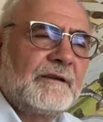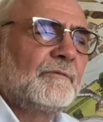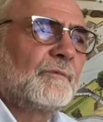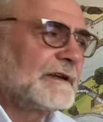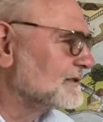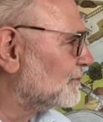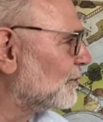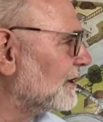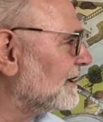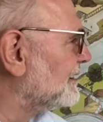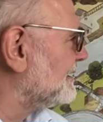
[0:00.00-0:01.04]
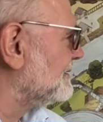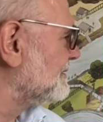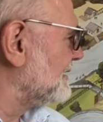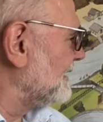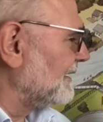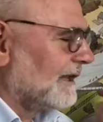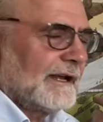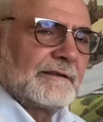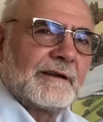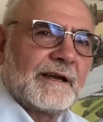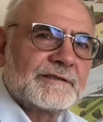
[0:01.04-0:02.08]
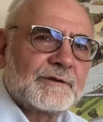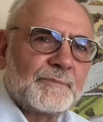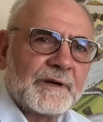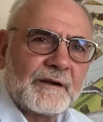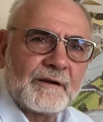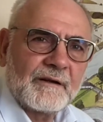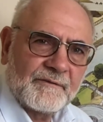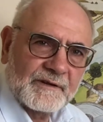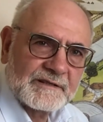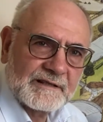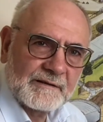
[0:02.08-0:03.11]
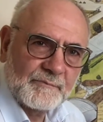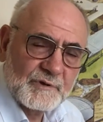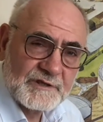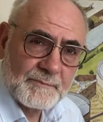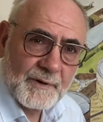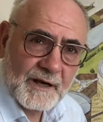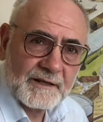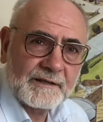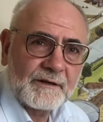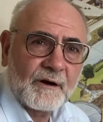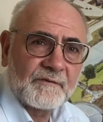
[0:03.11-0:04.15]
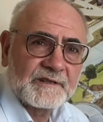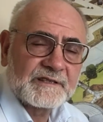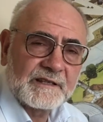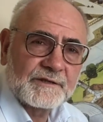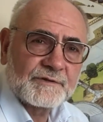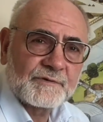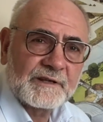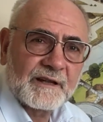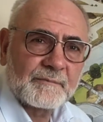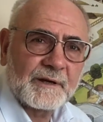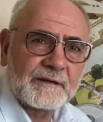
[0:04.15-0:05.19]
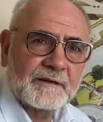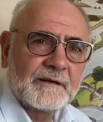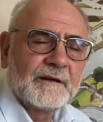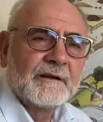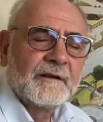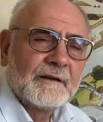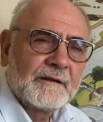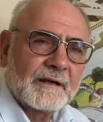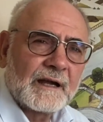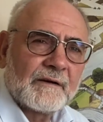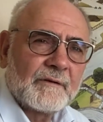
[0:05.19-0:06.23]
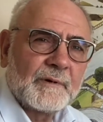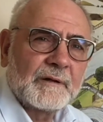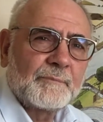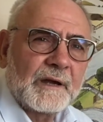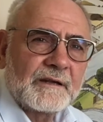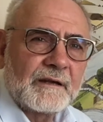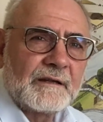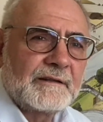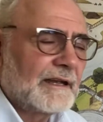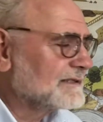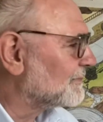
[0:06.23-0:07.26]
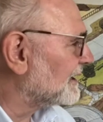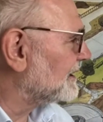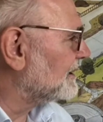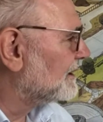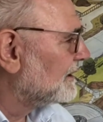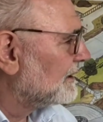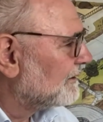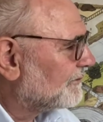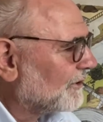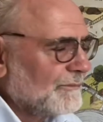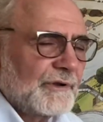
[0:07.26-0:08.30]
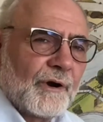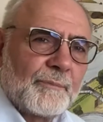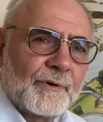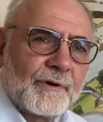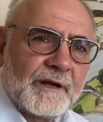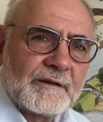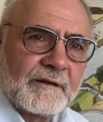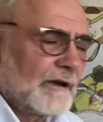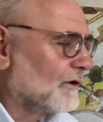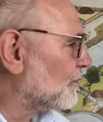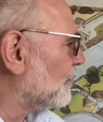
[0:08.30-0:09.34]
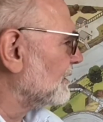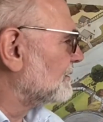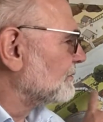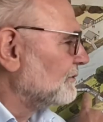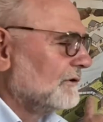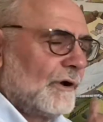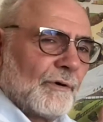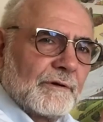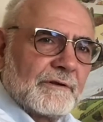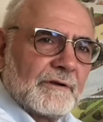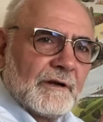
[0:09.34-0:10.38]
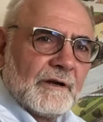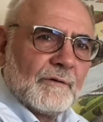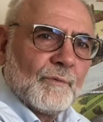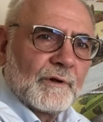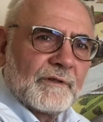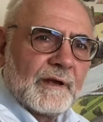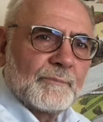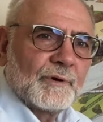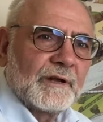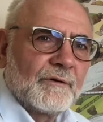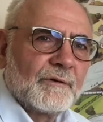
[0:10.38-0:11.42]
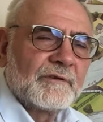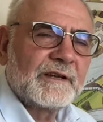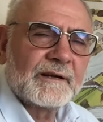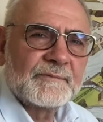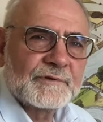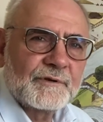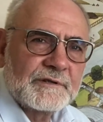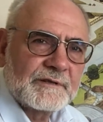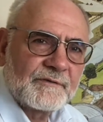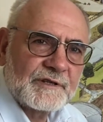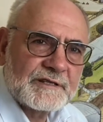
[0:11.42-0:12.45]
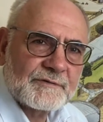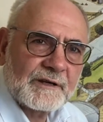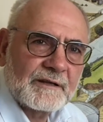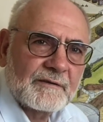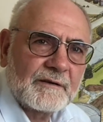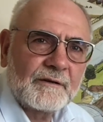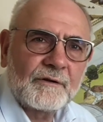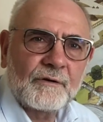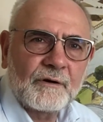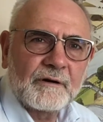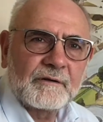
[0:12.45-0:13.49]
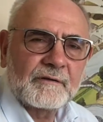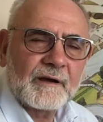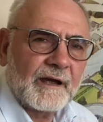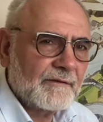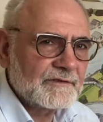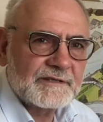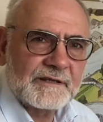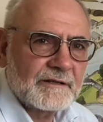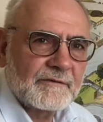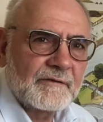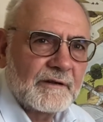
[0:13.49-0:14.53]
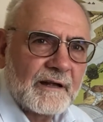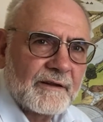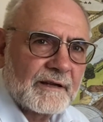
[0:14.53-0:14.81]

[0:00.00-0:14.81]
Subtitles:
wastewater inlet has to pay. If it's municipality or if it's industry, doesn't matter. The government takes money from the operator according to the load what they put in over here. So it's a very strict law. I haven't seen it in other